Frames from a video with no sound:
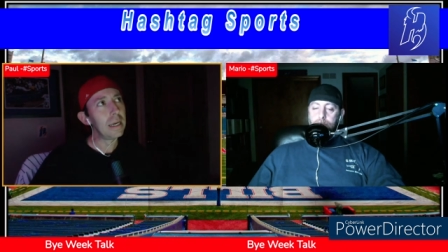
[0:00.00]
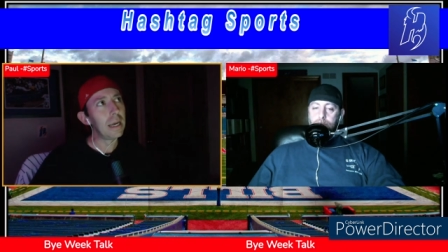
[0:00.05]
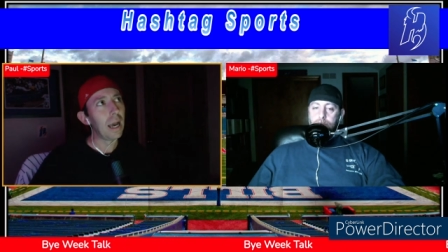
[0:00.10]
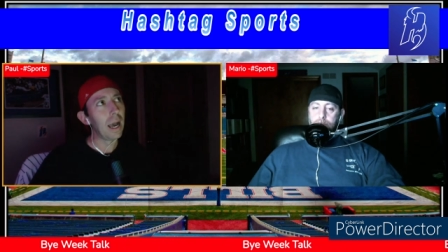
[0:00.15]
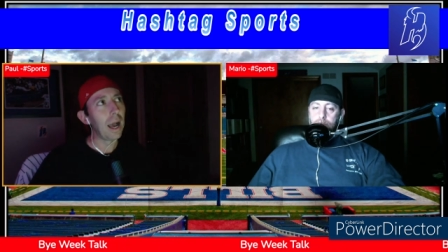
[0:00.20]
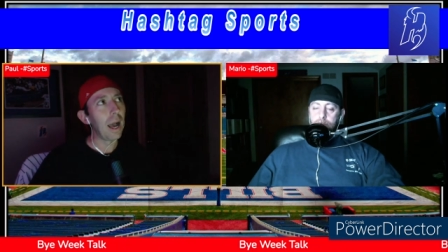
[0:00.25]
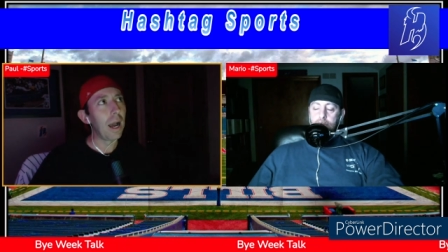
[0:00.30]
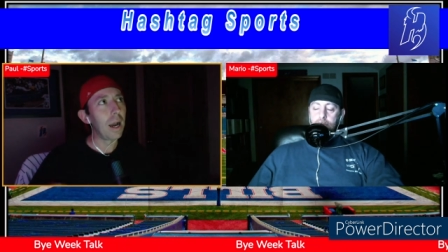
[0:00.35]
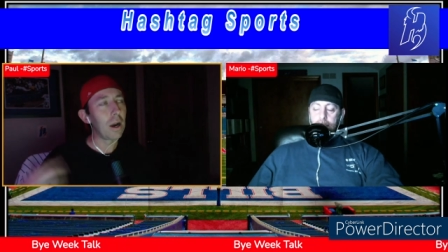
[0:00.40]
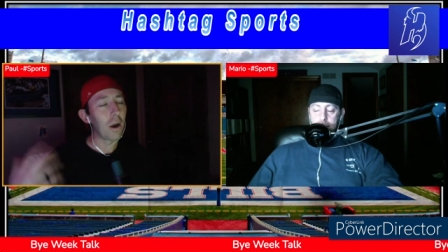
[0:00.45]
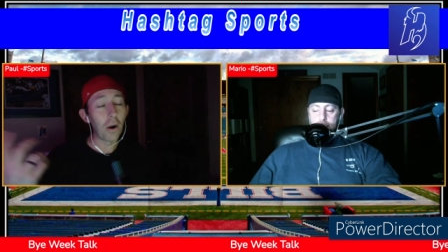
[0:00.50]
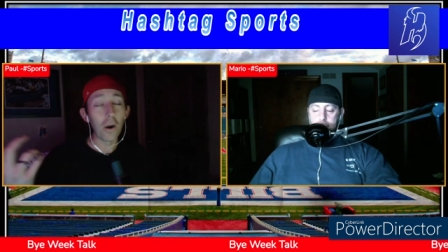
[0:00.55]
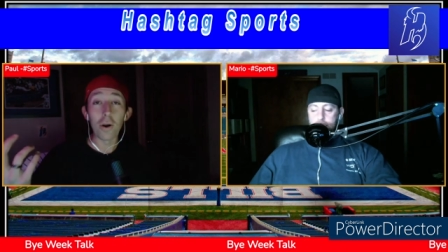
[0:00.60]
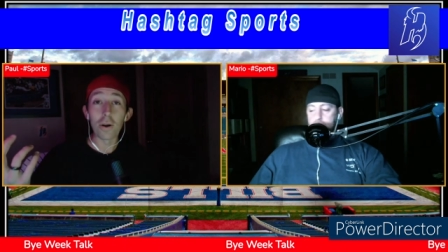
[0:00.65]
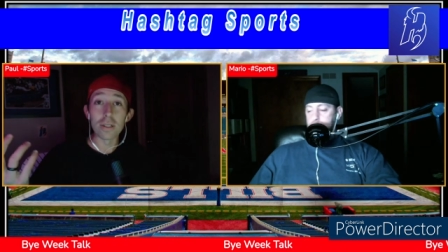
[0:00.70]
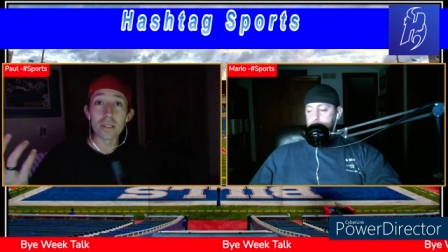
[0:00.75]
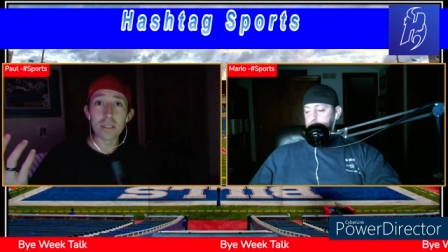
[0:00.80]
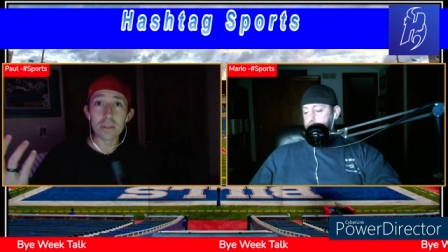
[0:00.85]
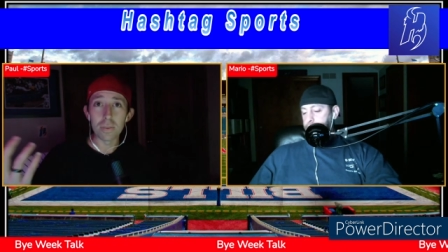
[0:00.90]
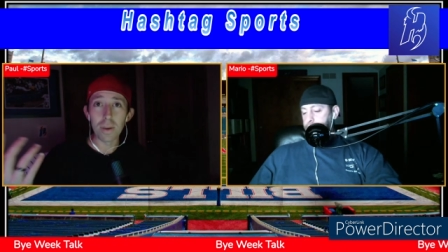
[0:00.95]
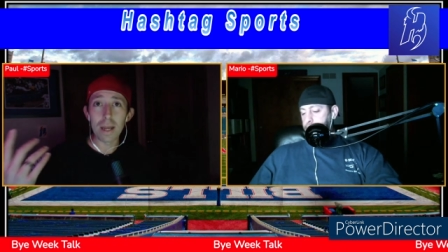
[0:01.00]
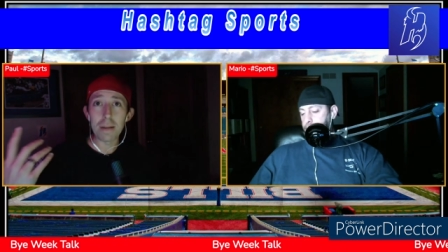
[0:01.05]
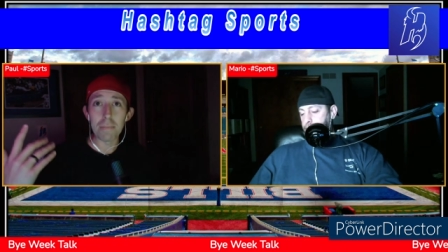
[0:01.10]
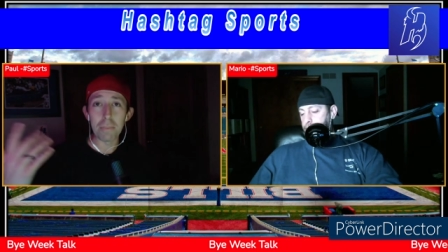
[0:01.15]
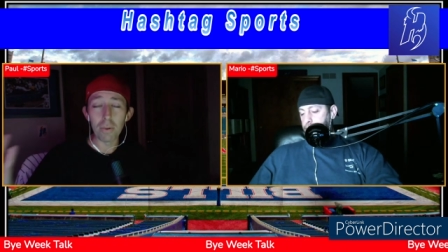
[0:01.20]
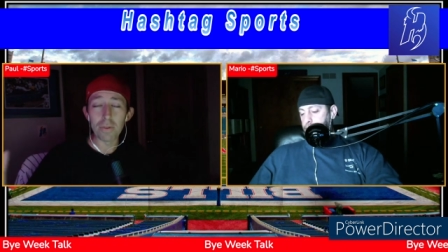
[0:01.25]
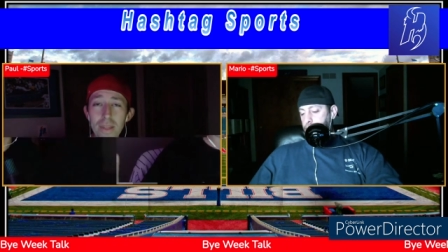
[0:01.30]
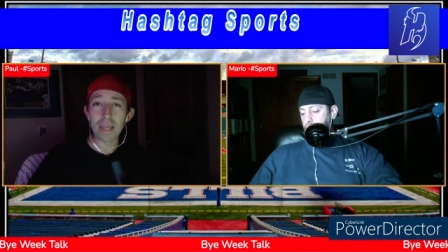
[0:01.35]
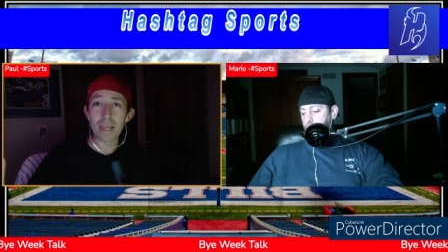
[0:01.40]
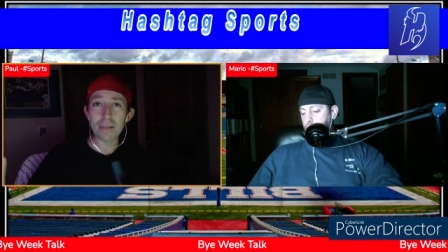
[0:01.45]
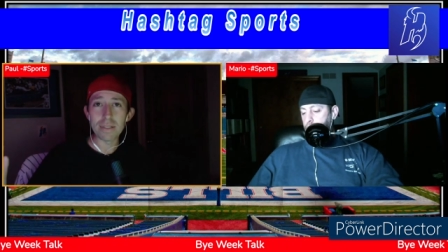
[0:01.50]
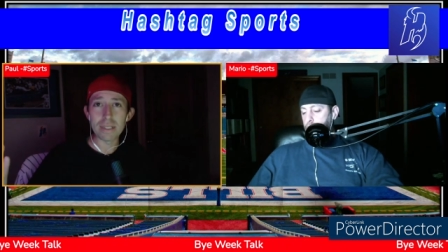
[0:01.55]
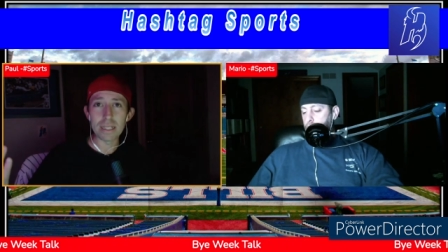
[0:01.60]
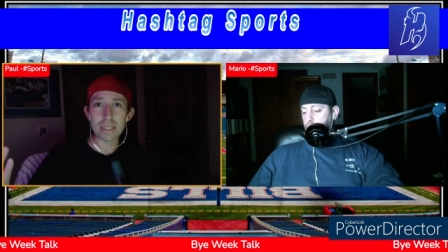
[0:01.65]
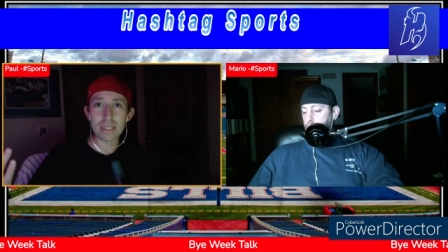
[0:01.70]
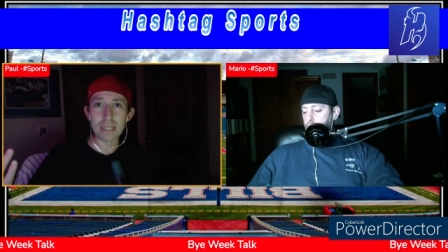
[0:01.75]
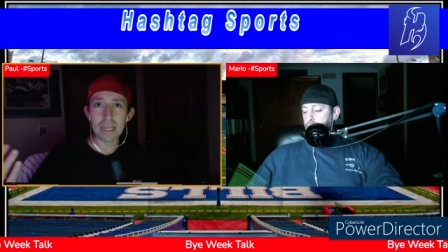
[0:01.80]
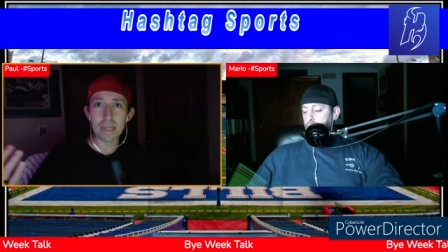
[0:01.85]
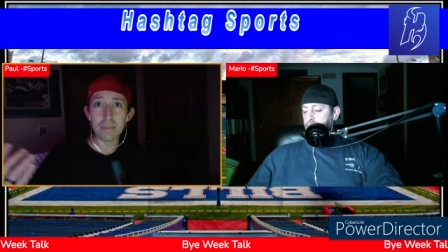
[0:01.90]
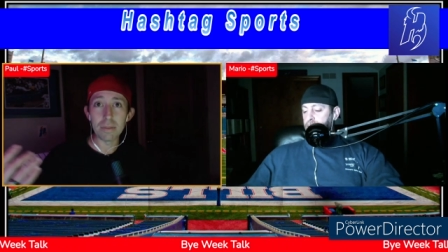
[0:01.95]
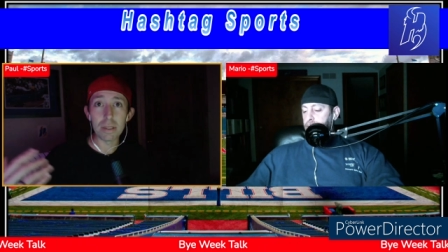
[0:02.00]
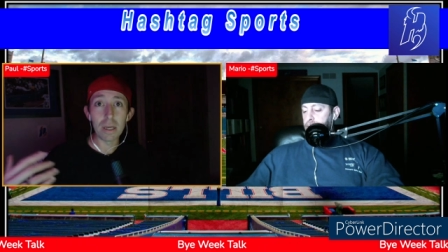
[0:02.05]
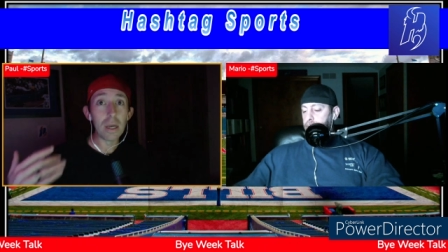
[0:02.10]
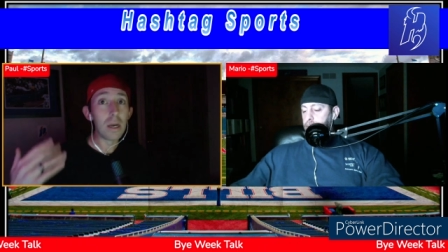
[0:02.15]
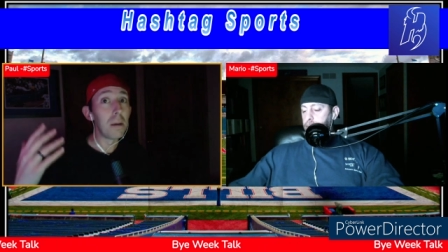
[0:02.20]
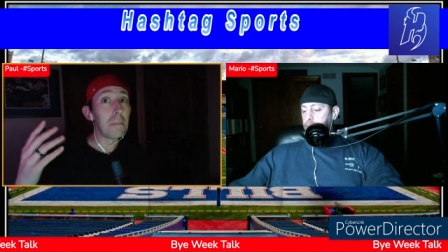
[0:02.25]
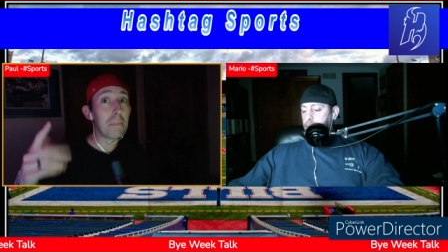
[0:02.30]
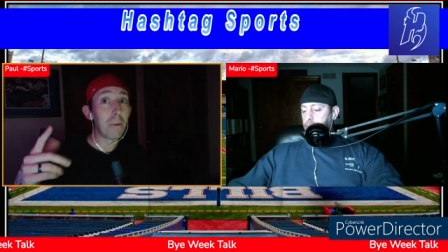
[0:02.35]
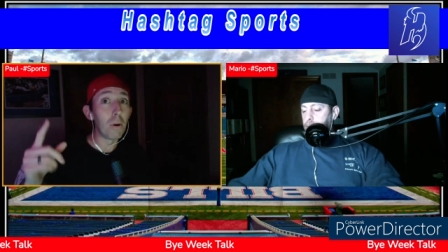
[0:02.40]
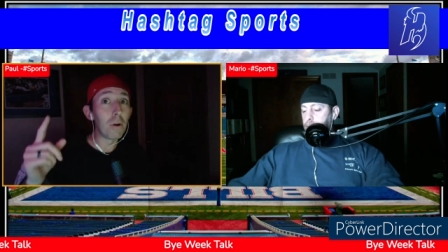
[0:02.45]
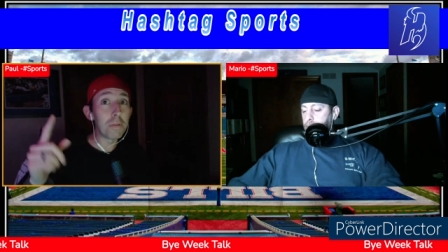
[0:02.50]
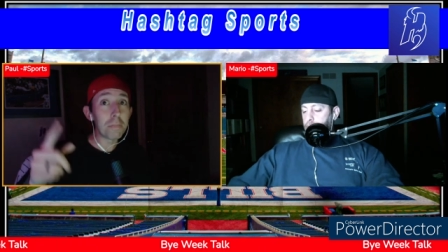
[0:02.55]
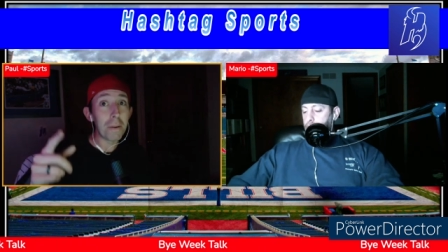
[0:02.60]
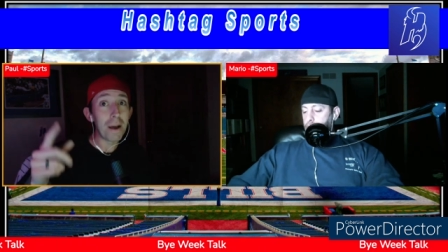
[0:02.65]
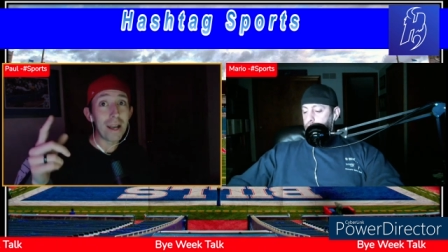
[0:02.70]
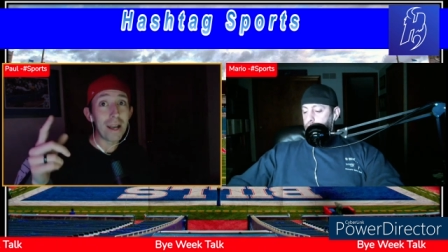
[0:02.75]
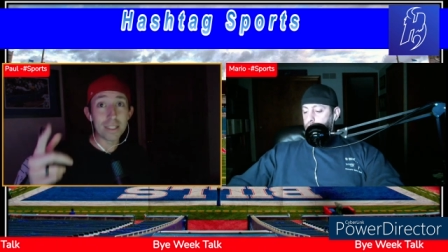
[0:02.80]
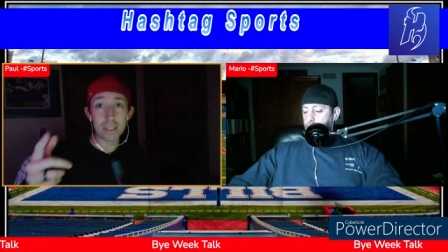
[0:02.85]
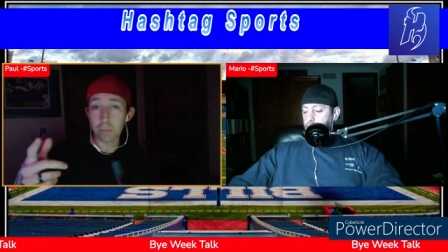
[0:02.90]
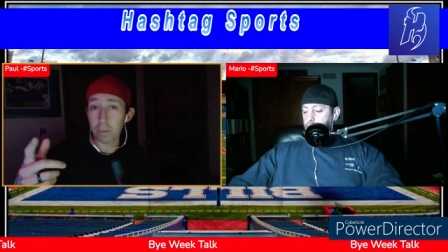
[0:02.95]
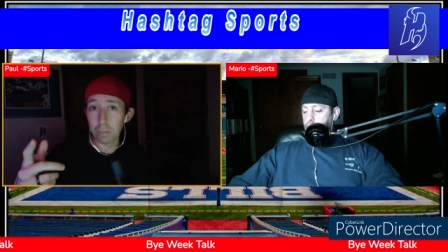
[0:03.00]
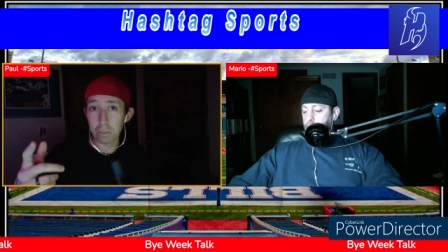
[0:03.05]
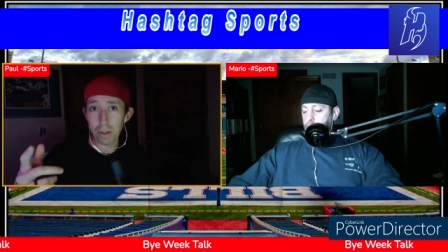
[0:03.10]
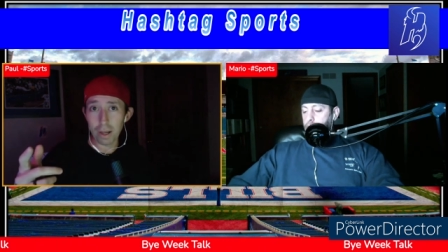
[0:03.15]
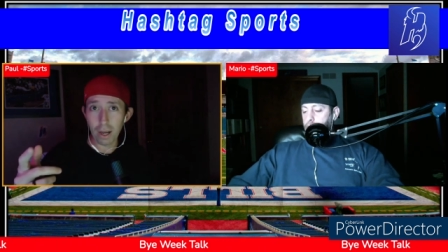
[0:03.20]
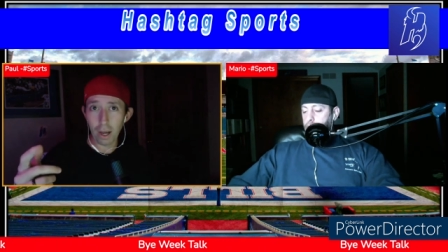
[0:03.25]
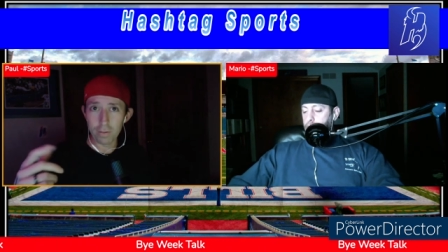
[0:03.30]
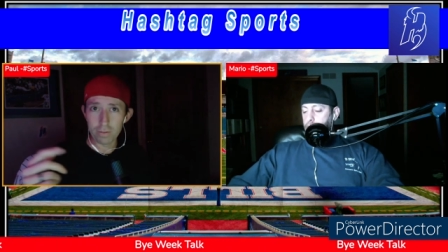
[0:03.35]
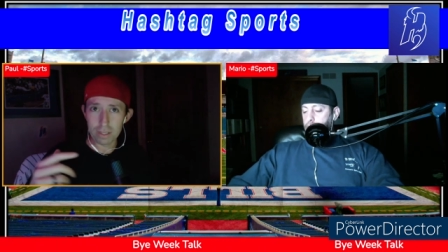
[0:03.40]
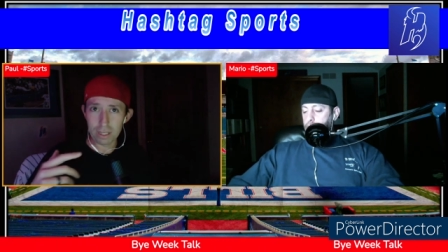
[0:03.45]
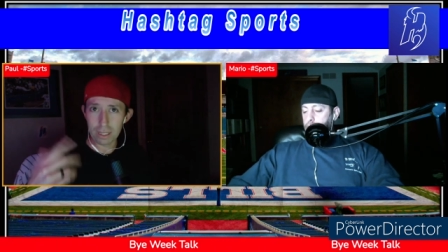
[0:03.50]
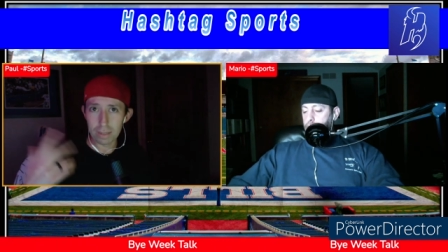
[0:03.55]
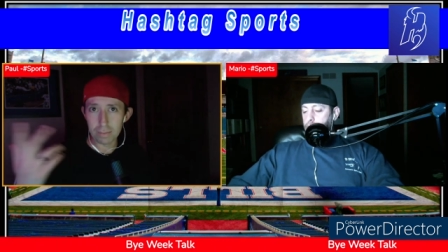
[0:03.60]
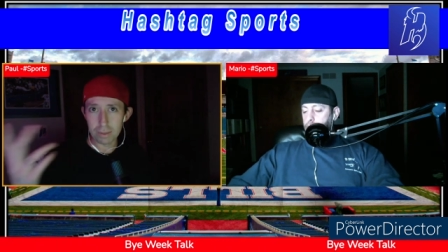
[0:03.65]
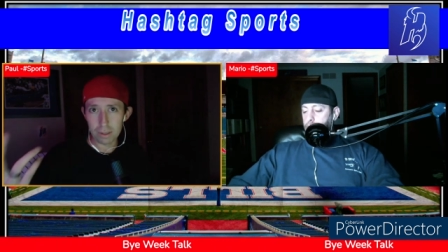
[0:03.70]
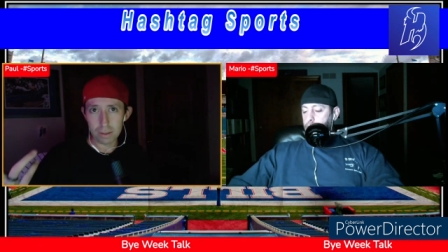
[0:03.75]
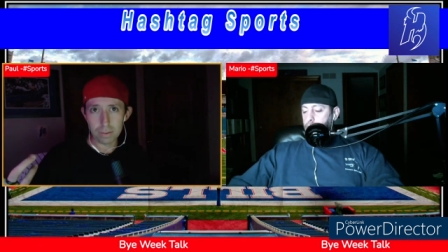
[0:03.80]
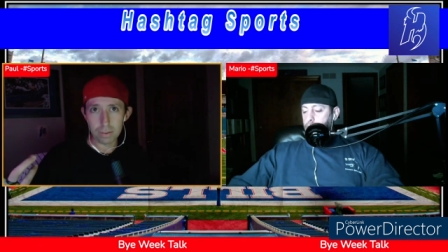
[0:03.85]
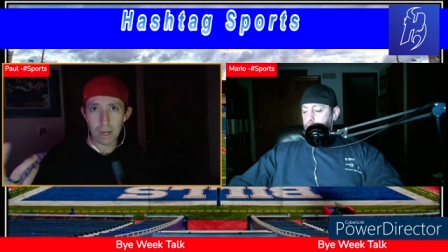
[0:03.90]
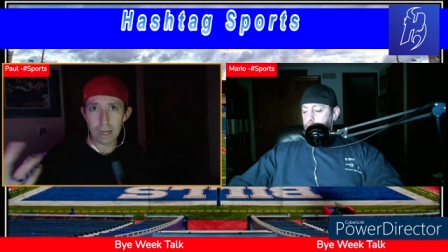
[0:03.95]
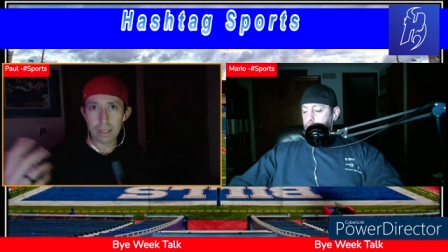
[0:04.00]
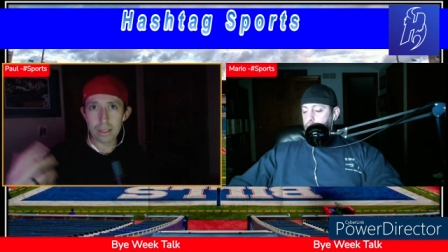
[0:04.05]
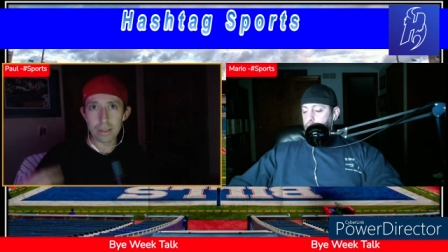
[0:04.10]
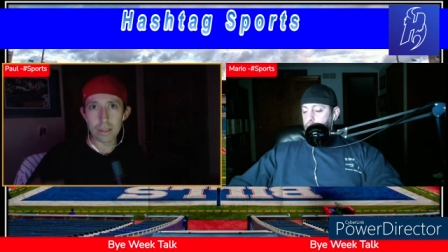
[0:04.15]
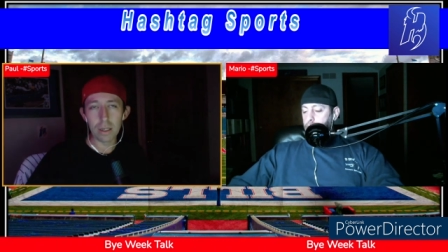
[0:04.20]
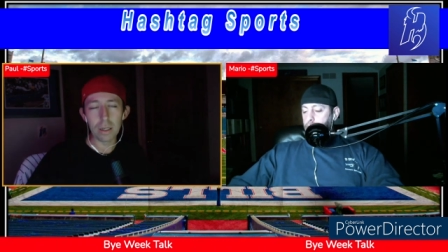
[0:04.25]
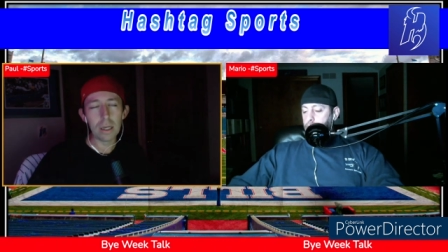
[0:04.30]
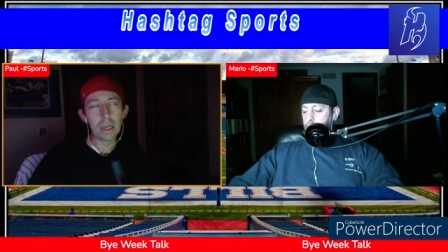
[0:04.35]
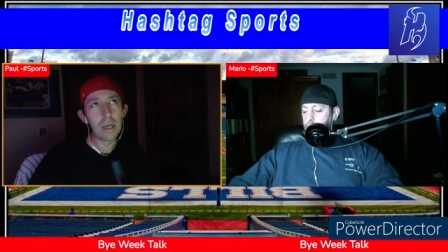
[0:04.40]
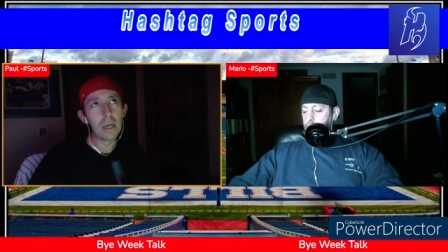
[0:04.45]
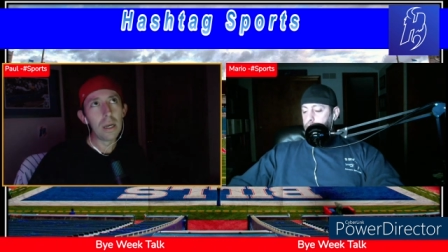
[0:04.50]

Uh, yes. Hurts, right? Both AFC teams, both possible playoff teams, right? So,